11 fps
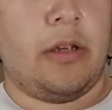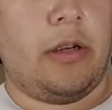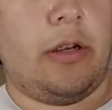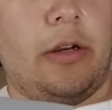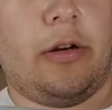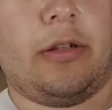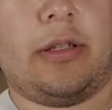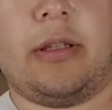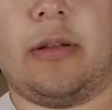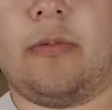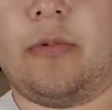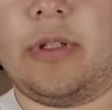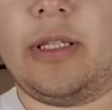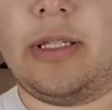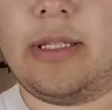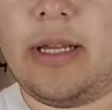Here's what's
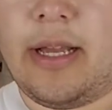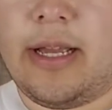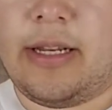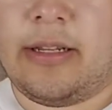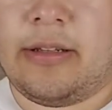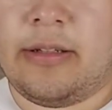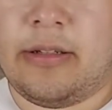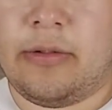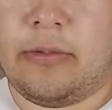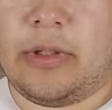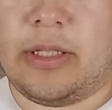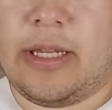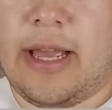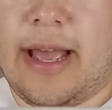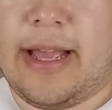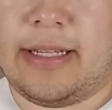inside. The
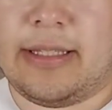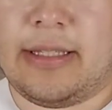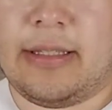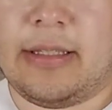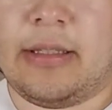tags.